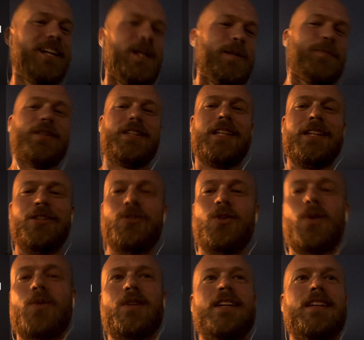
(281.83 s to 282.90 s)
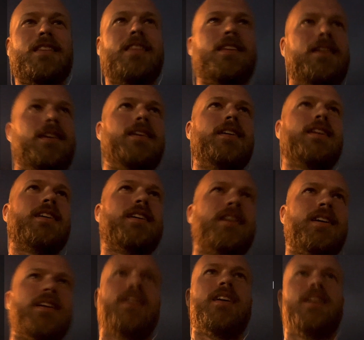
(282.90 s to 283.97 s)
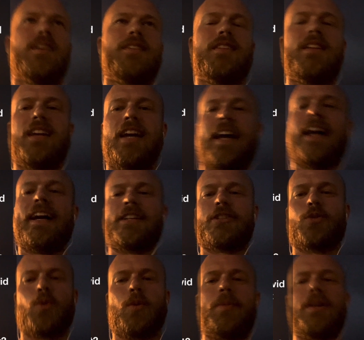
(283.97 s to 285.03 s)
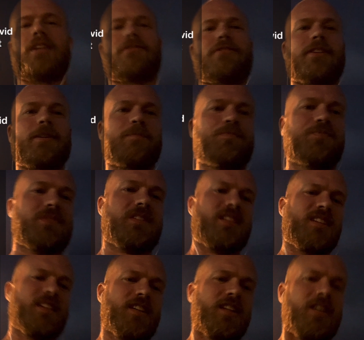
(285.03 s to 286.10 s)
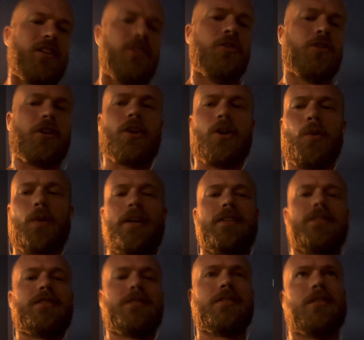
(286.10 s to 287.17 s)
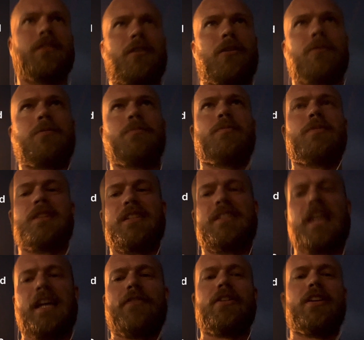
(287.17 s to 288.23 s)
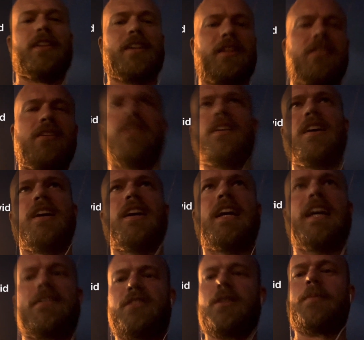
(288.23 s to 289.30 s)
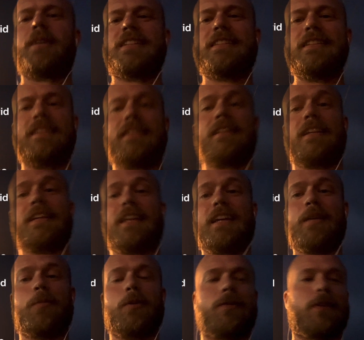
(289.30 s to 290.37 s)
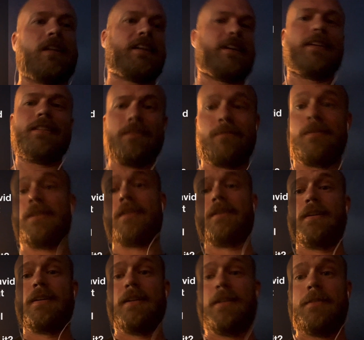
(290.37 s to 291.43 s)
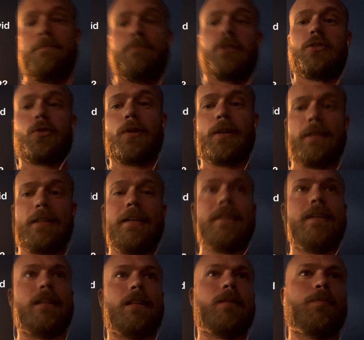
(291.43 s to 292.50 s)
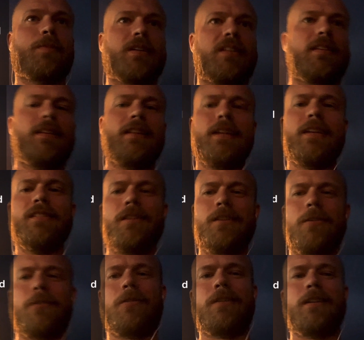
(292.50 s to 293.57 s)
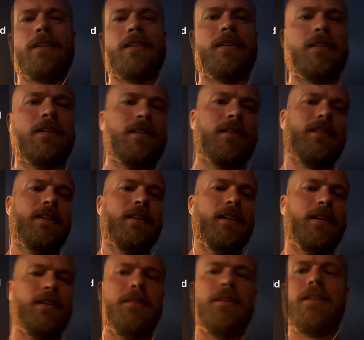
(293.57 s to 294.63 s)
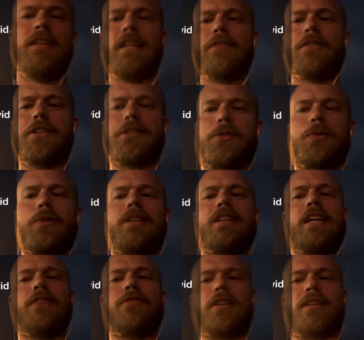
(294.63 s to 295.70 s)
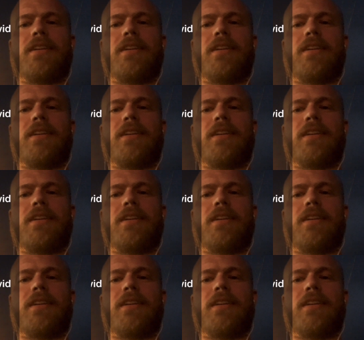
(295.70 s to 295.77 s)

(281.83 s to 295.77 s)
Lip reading: But then you don't get the actual benefit. You could always, be David and have somebody sneak into the camp overnight, destroy Goliath. But then, then David isn't really David.